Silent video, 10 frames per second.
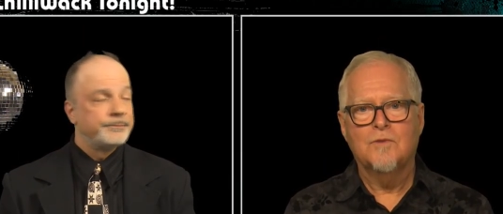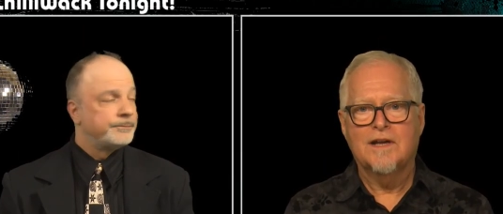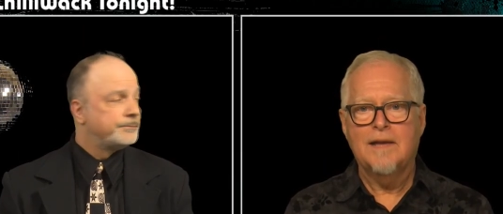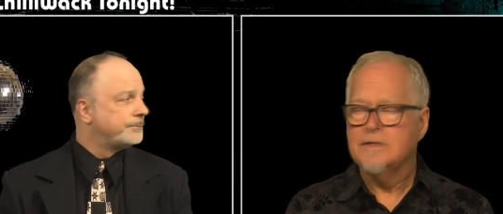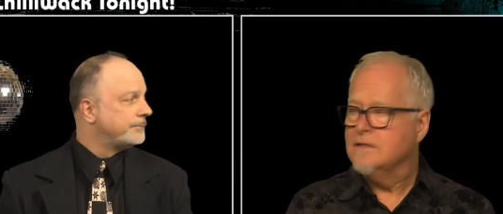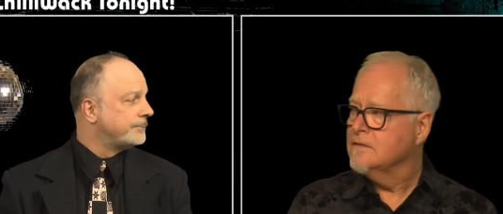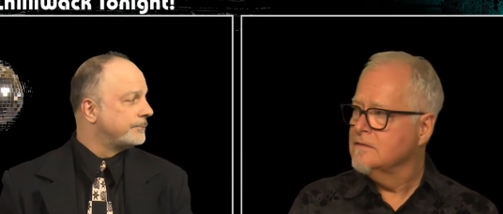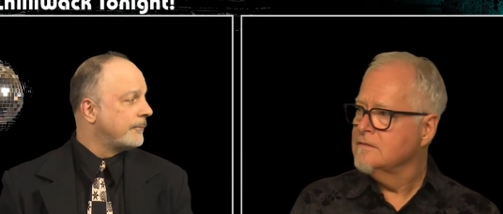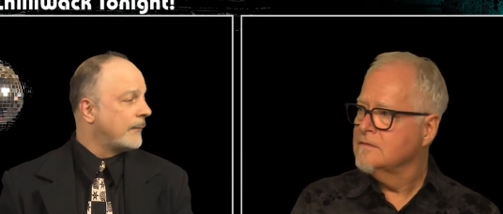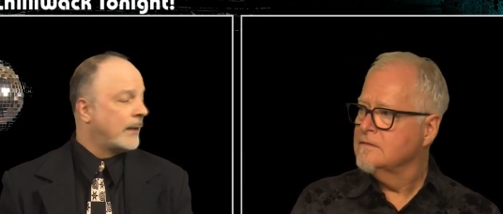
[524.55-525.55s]
Speaker 1: What happened?
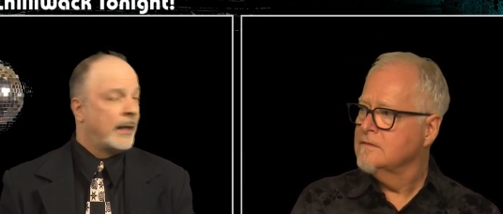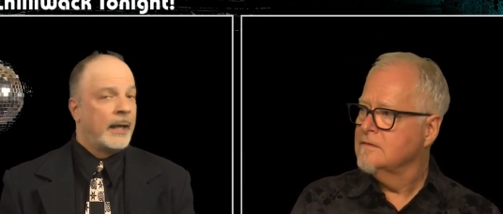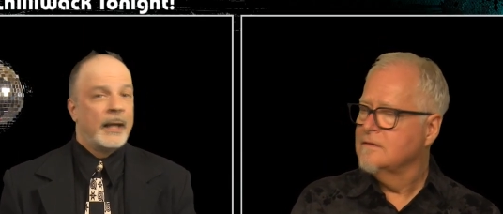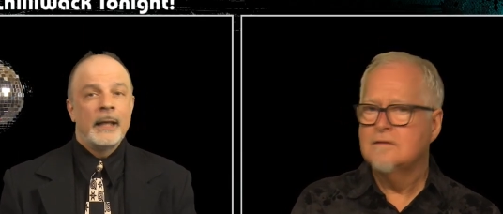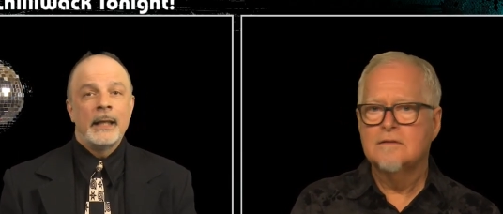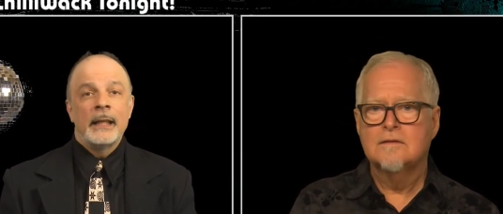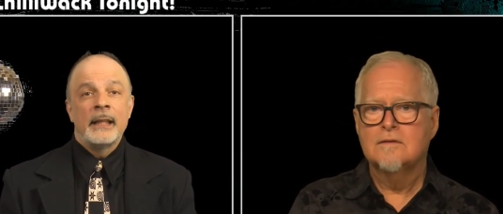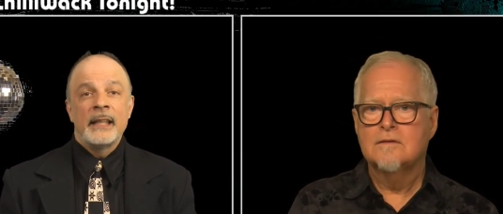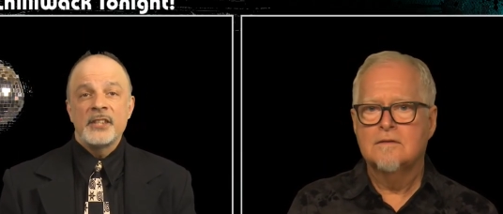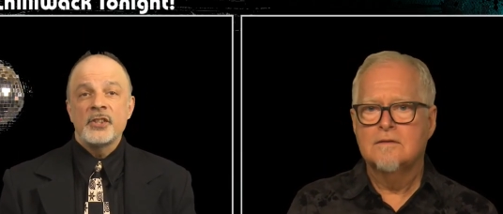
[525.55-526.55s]

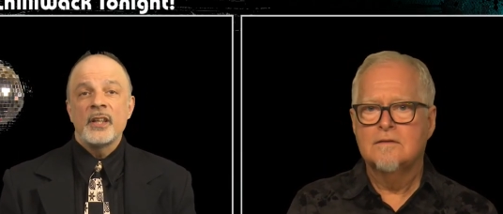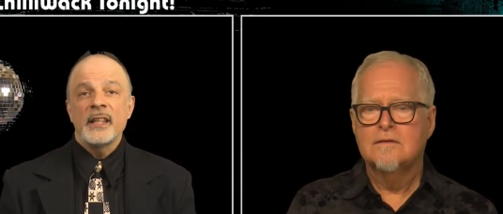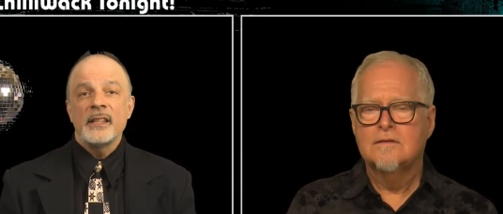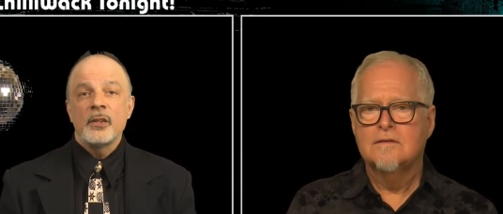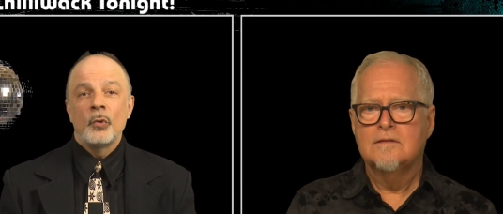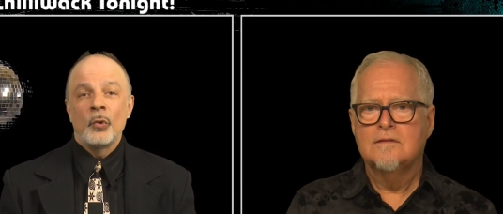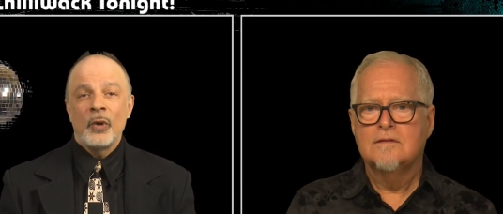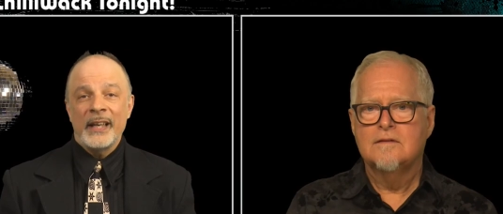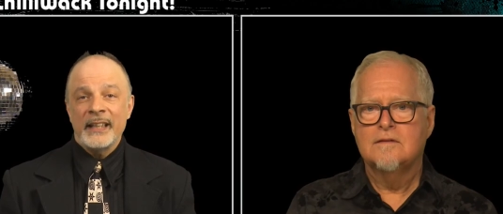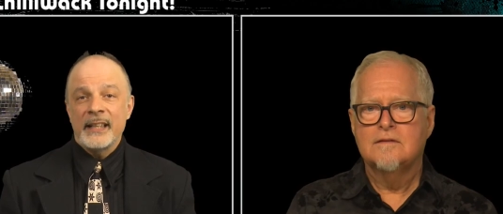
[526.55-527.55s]
They started
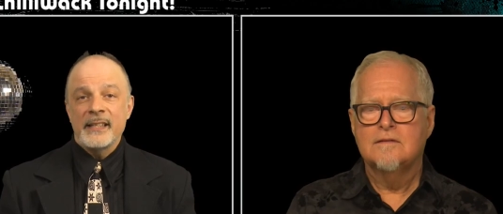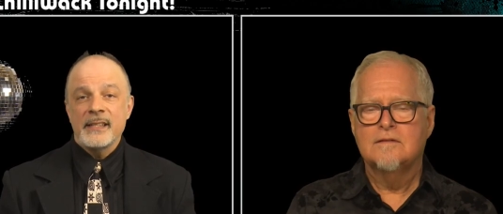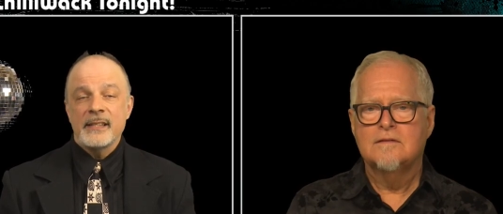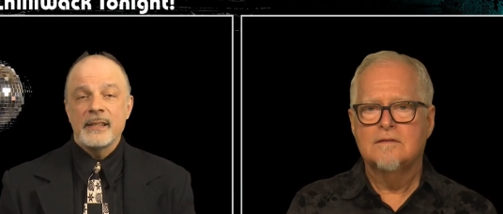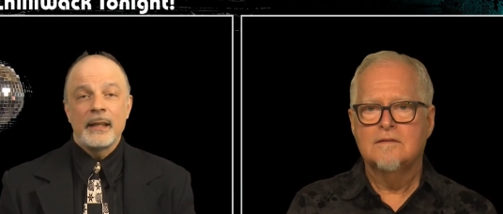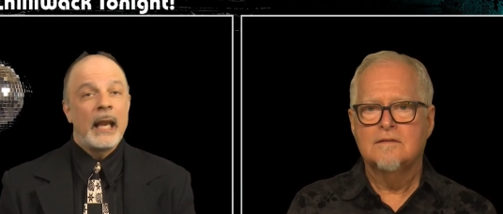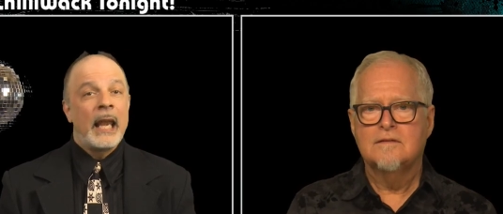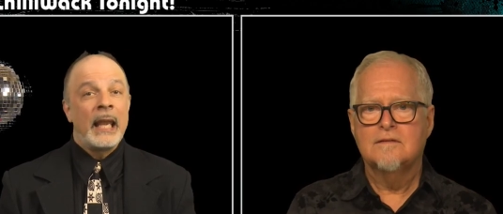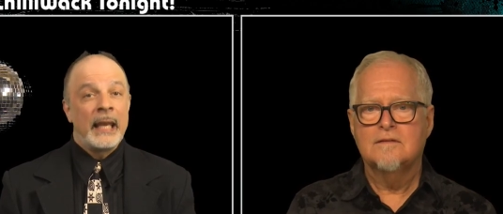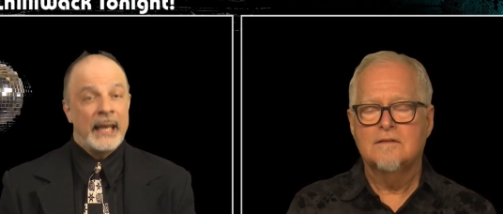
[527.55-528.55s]
writing us
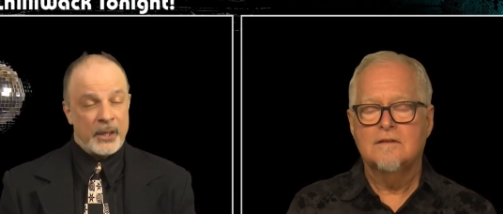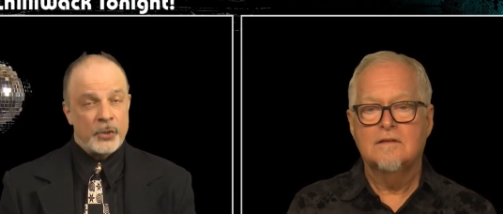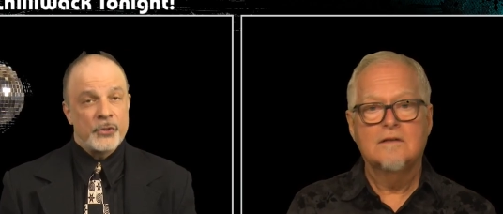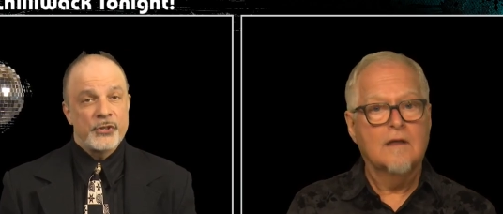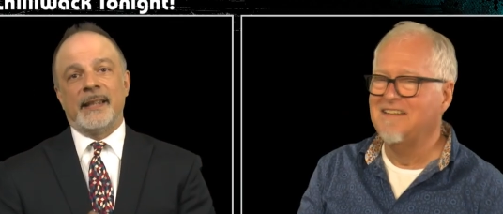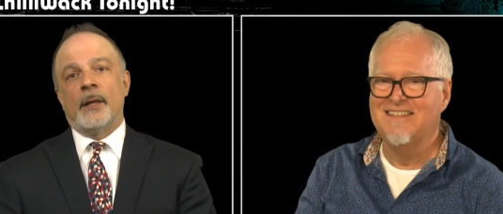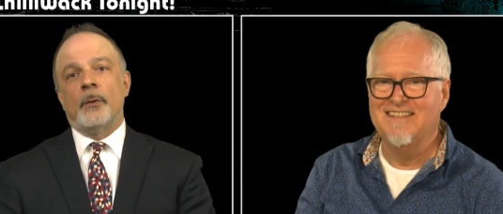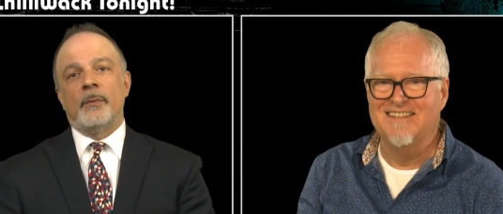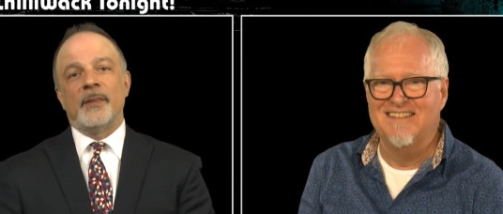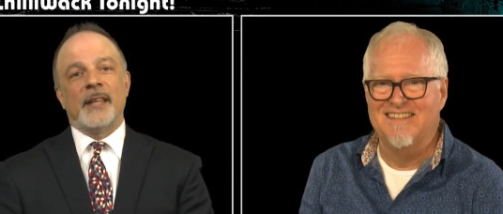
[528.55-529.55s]
letters. Oh,
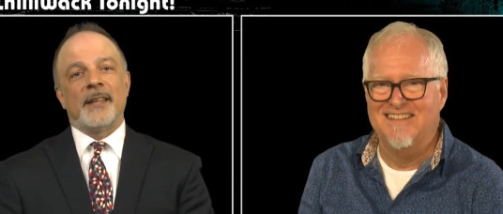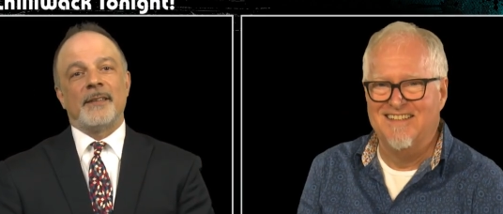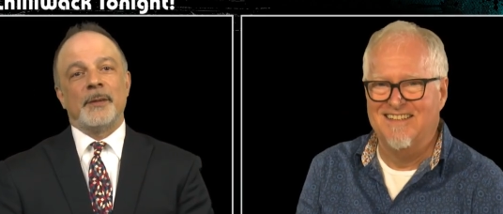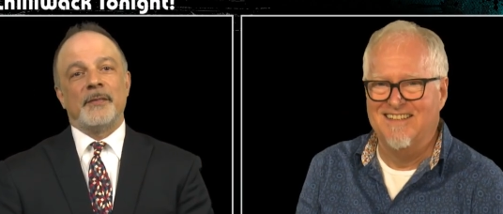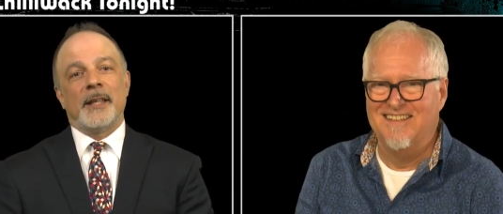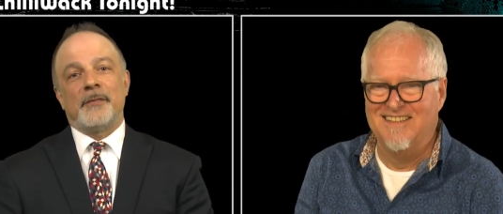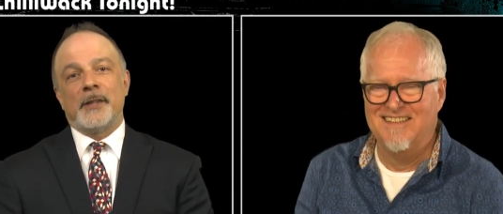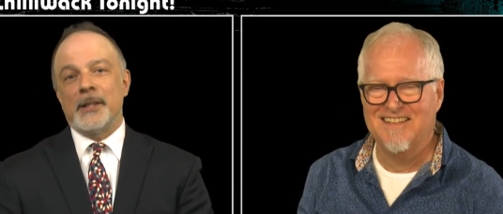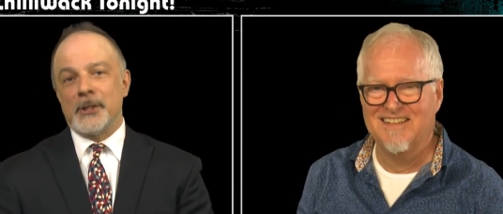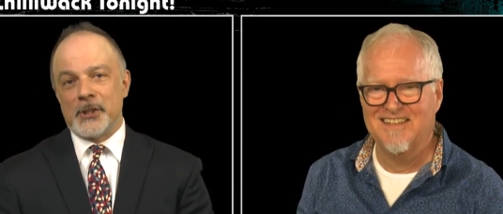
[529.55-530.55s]
we've got a very
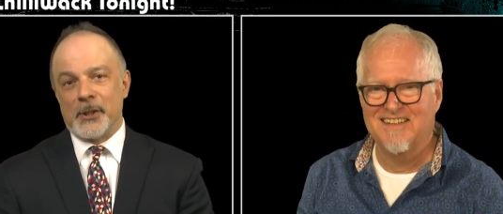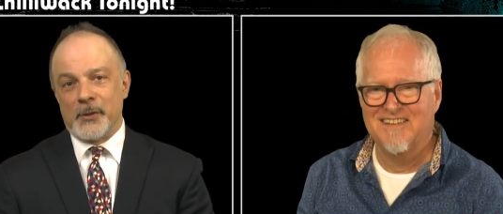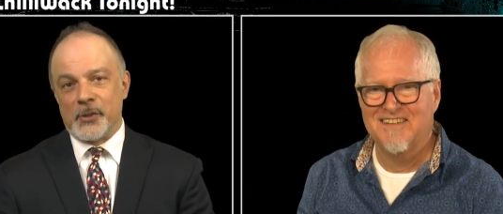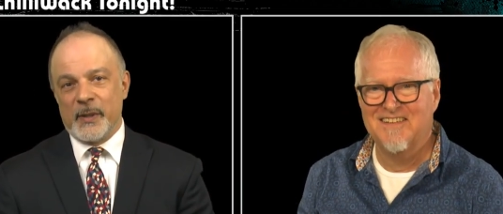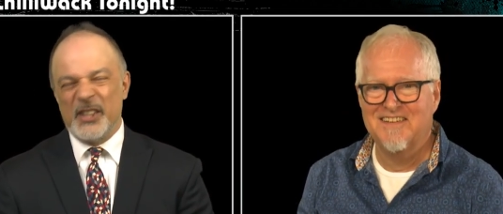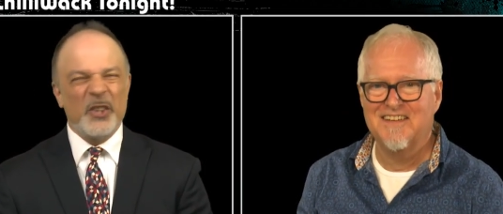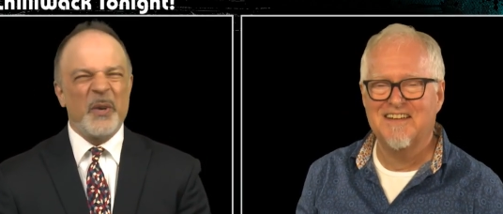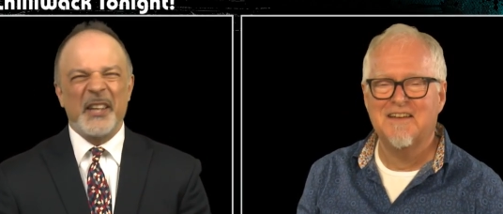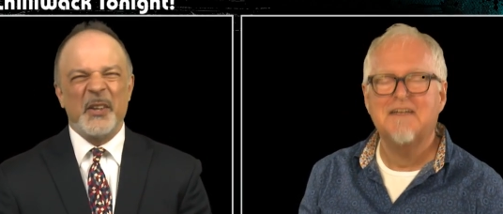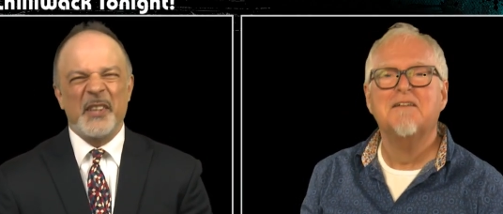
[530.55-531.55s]
good show this week. You don't want
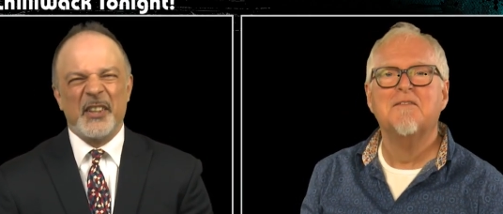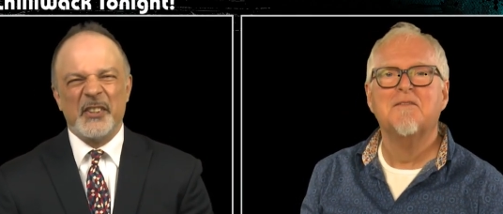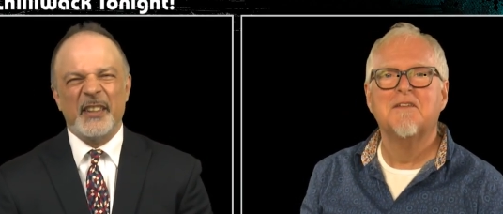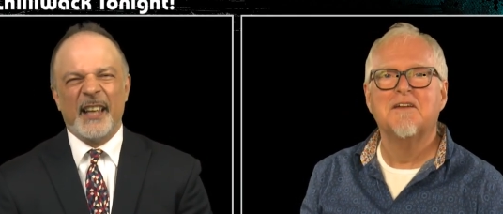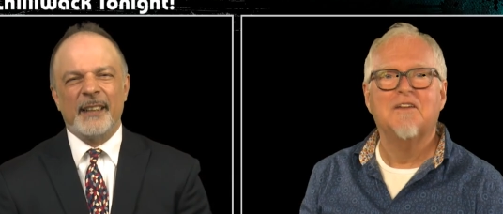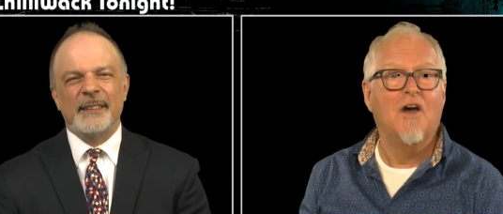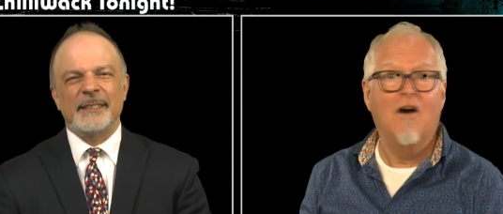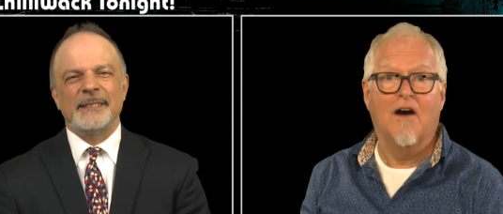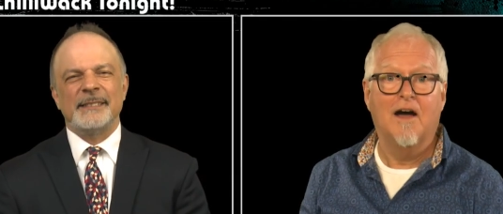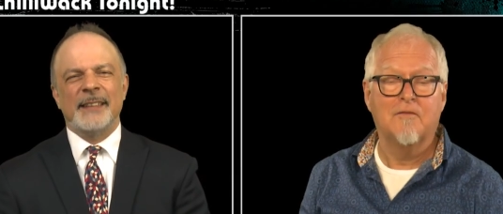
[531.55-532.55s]
to go there, do you? No,
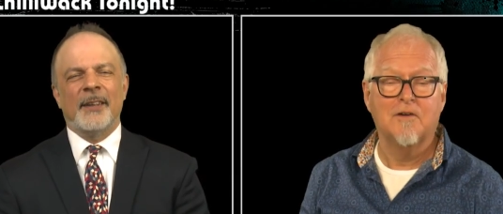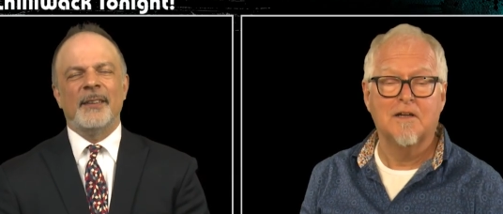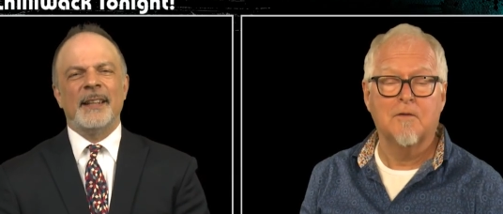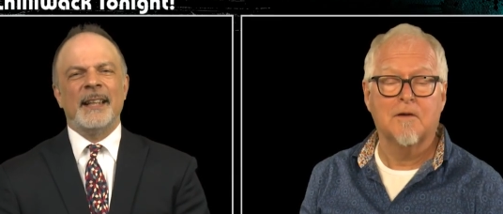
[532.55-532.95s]
I
Speaker 2: really want to